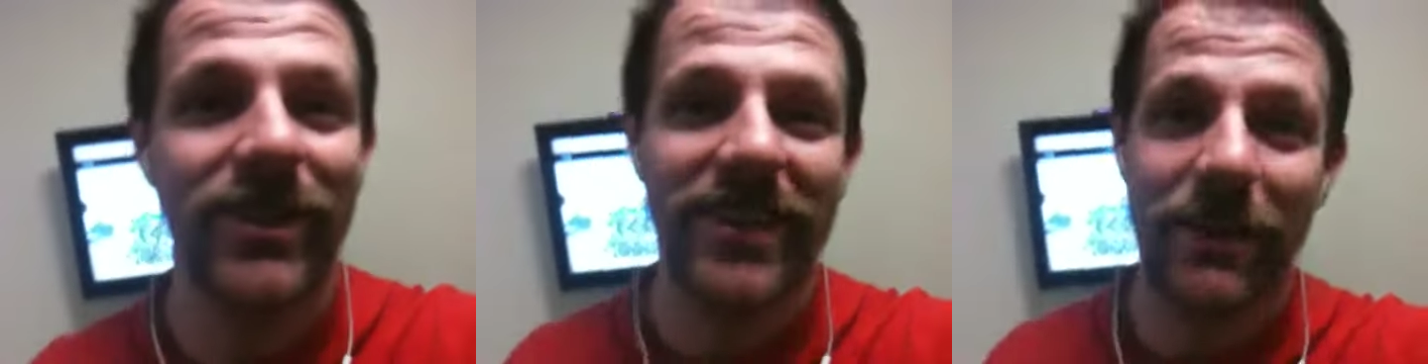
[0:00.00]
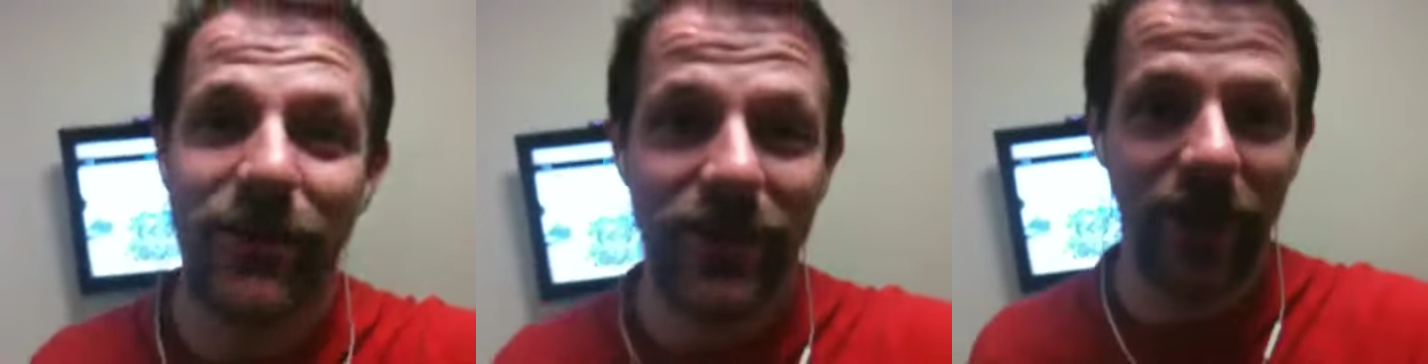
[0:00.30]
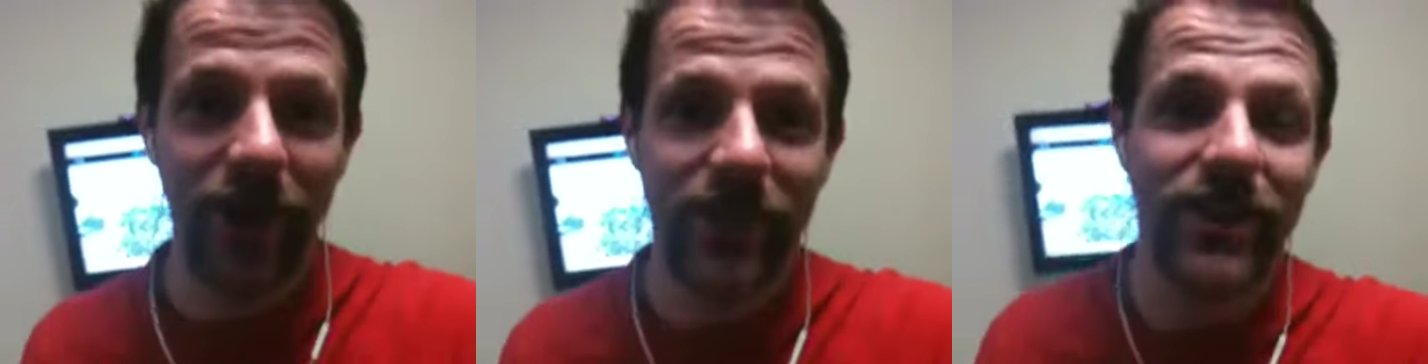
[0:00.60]
Do you say
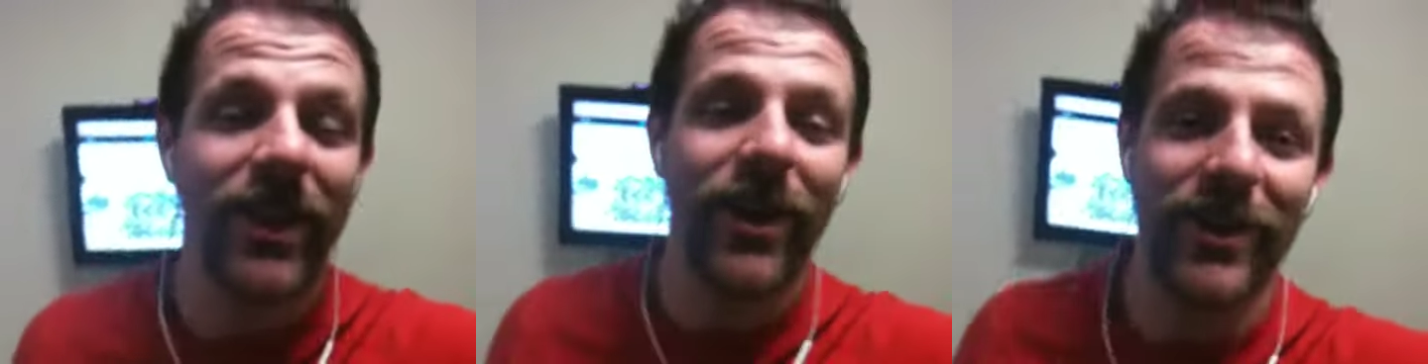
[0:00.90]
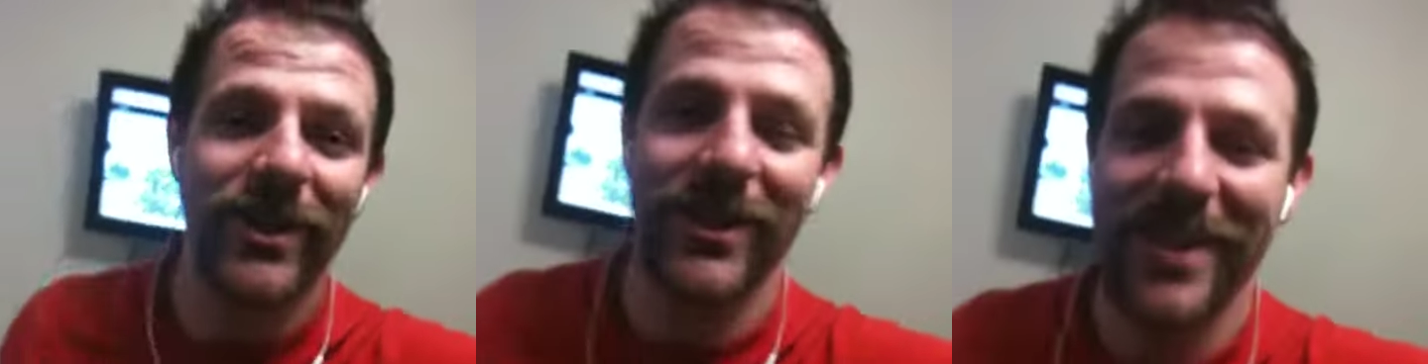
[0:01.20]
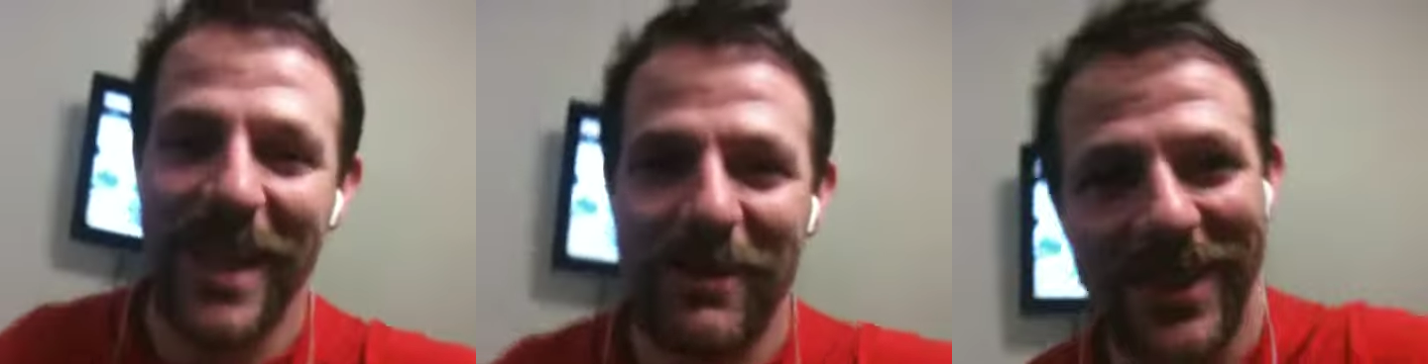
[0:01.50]
moustache or do you
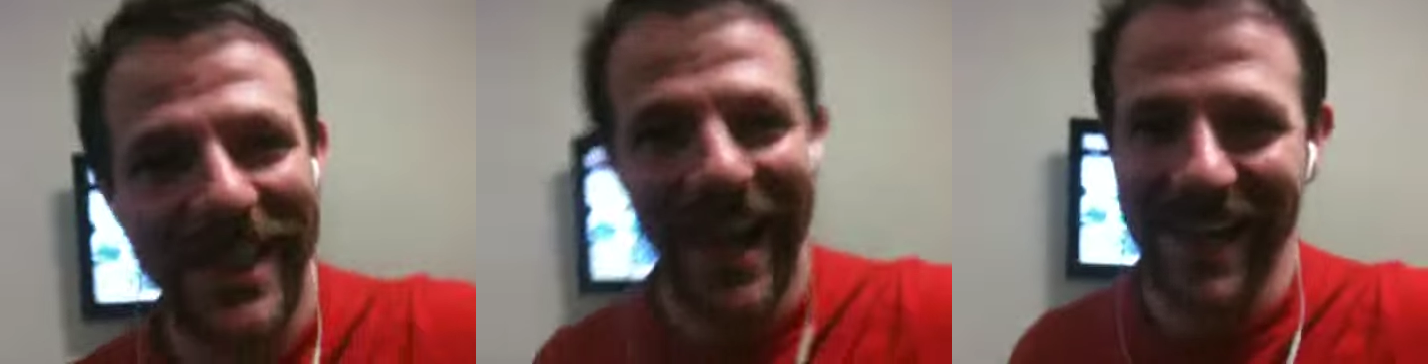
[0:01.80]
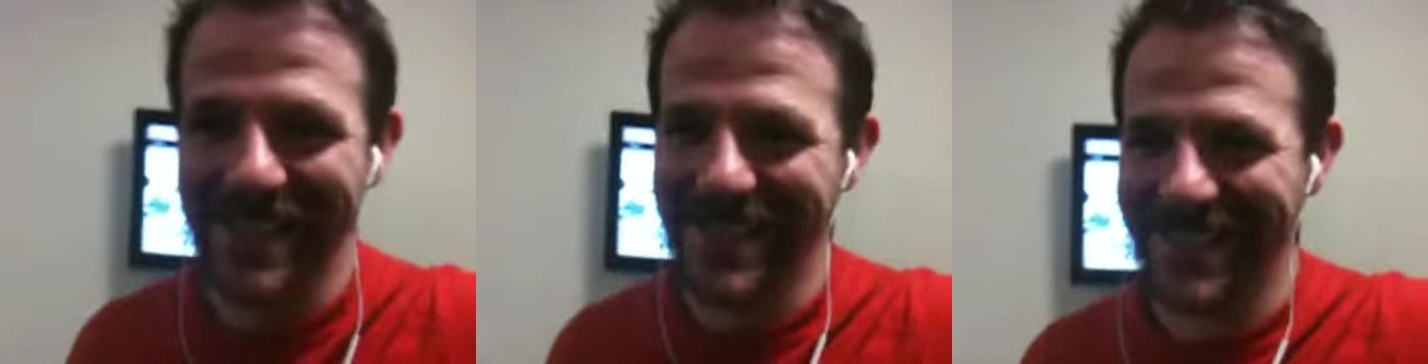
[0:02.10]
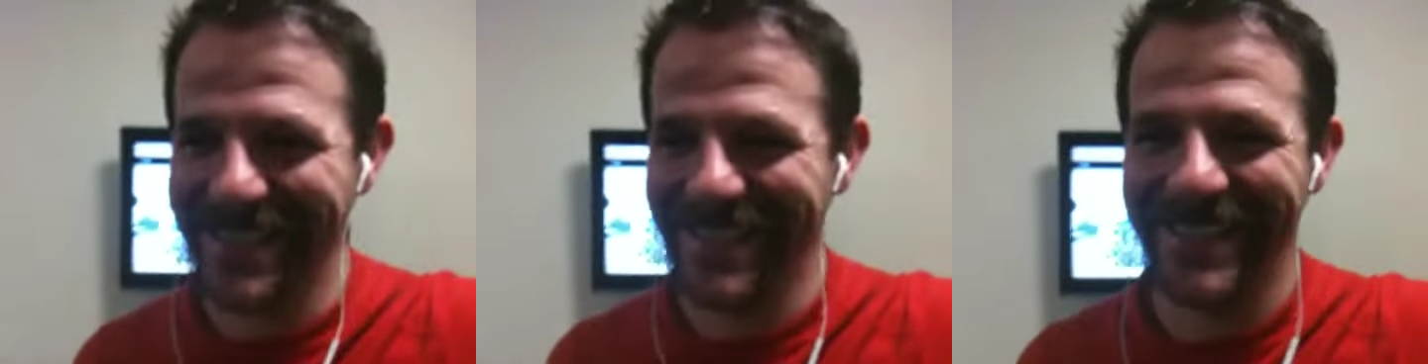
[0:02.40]
say moustache?